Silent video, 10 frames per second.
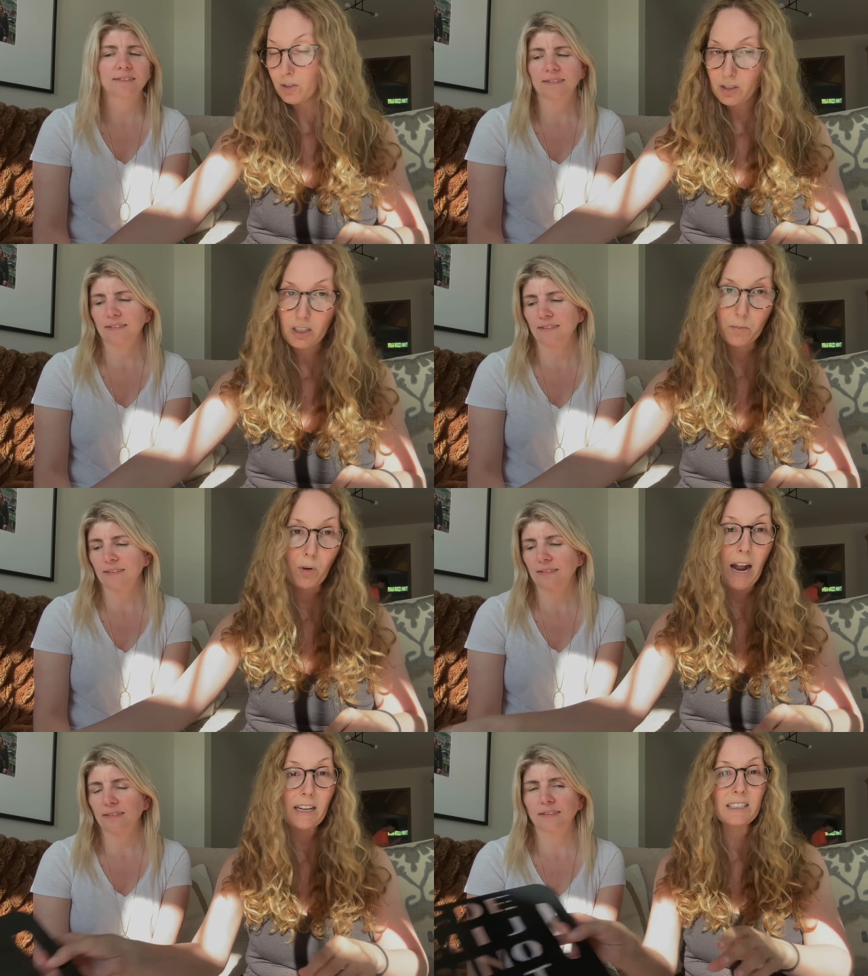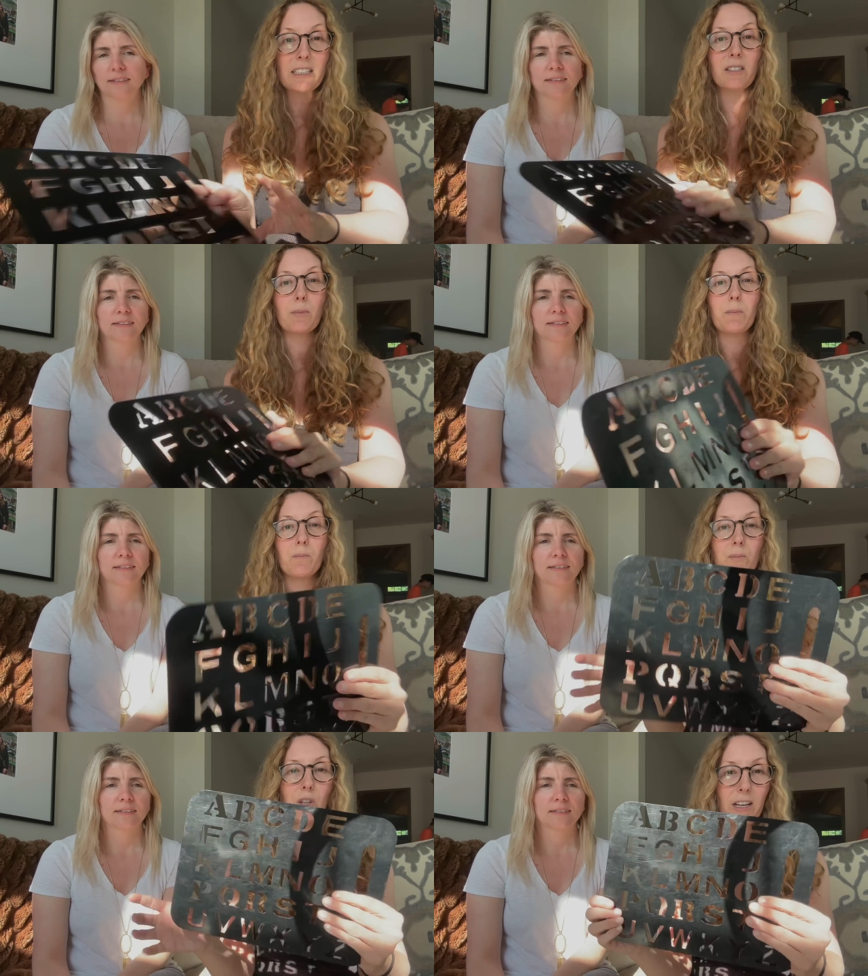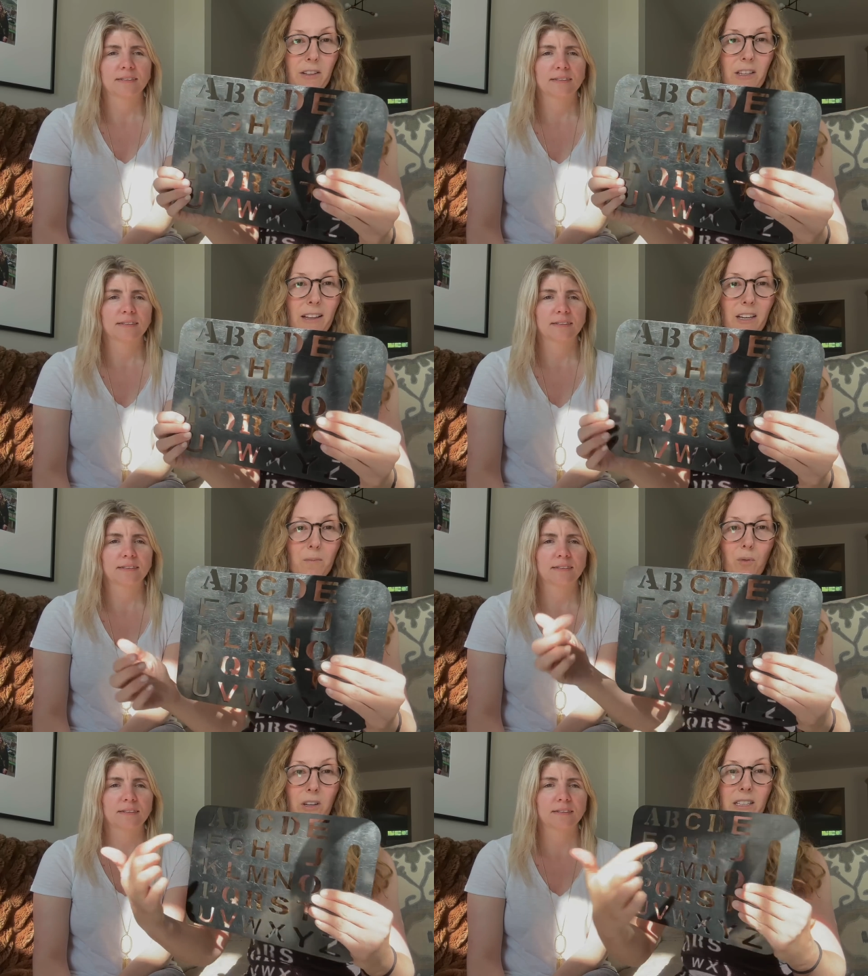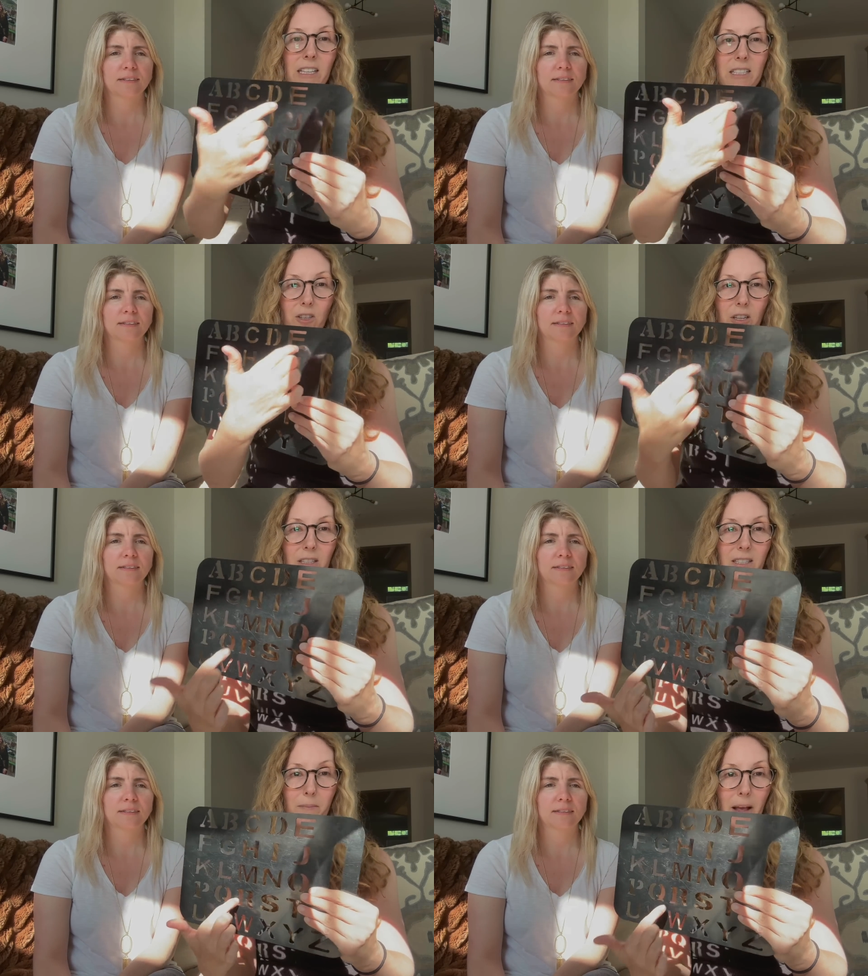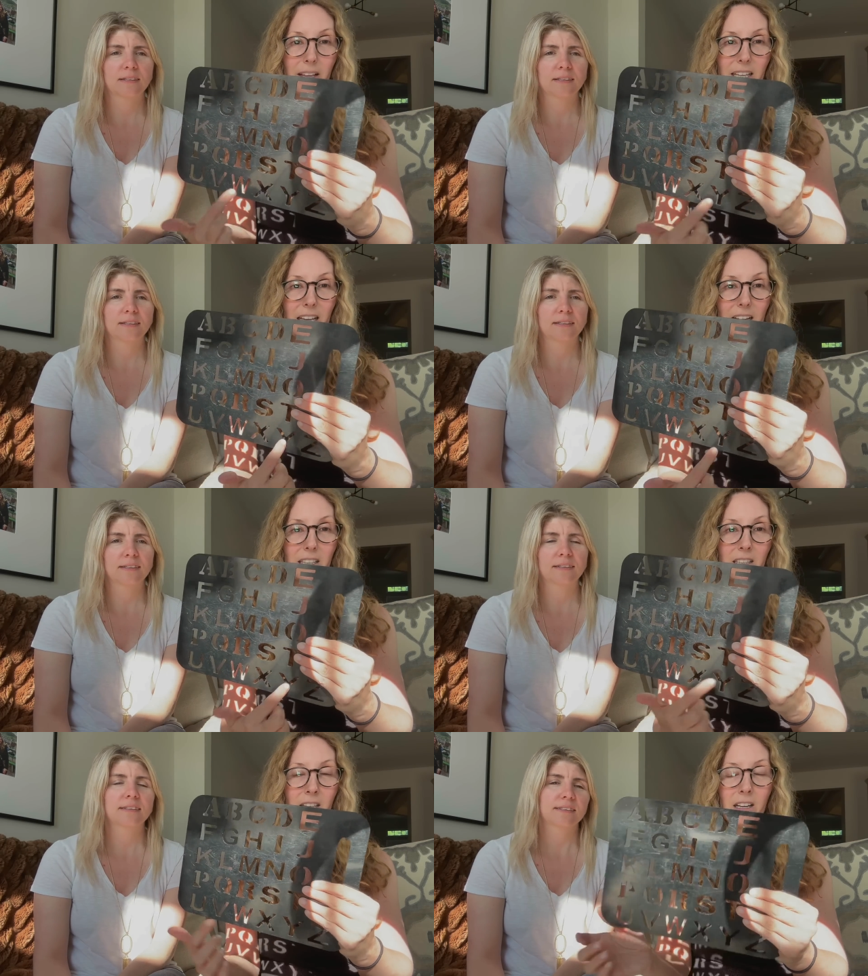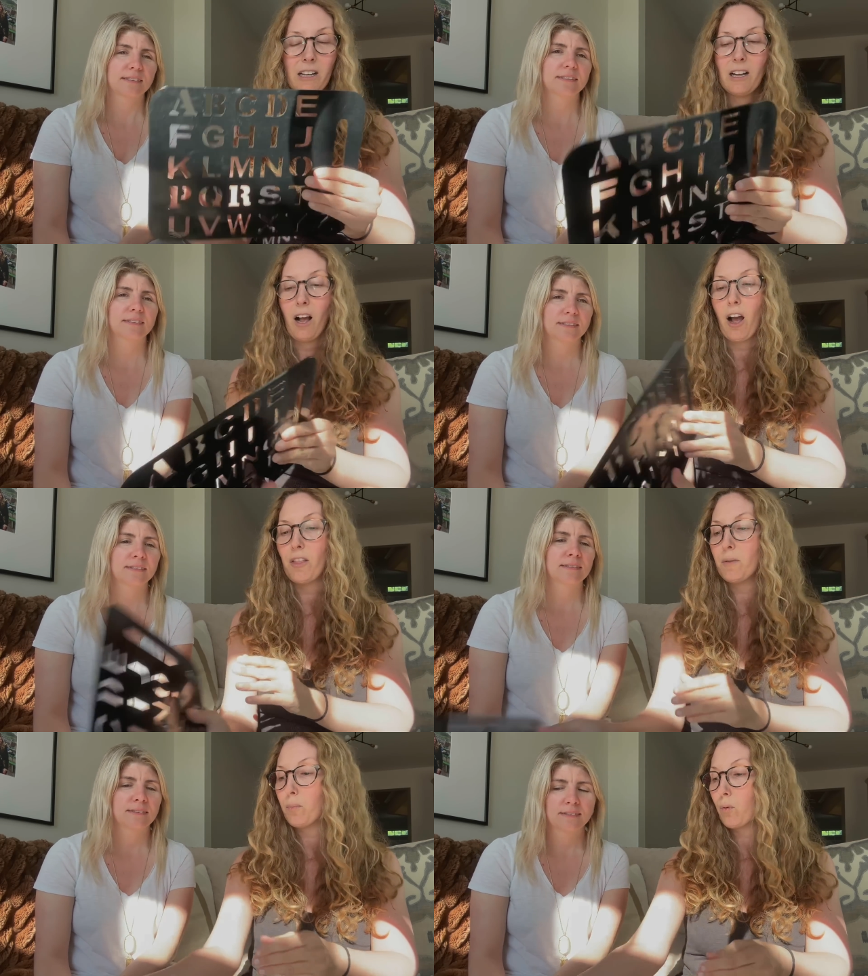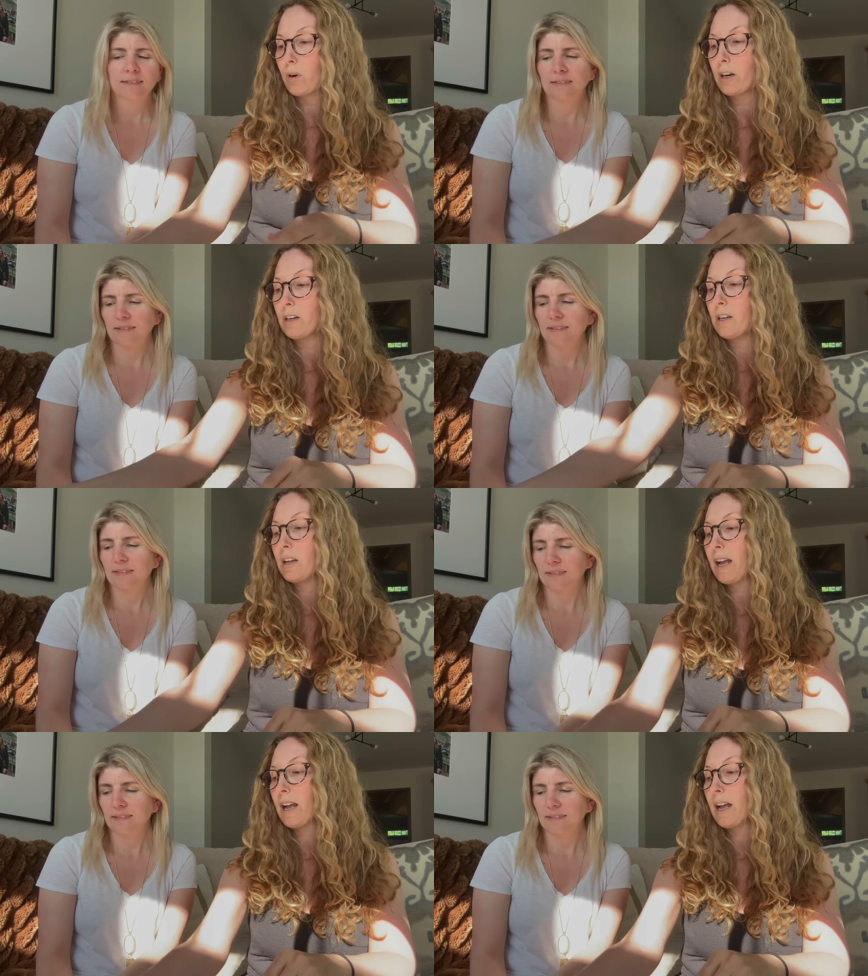Speaker 1: to practice, we took out the letter board. He started spelling it on the board.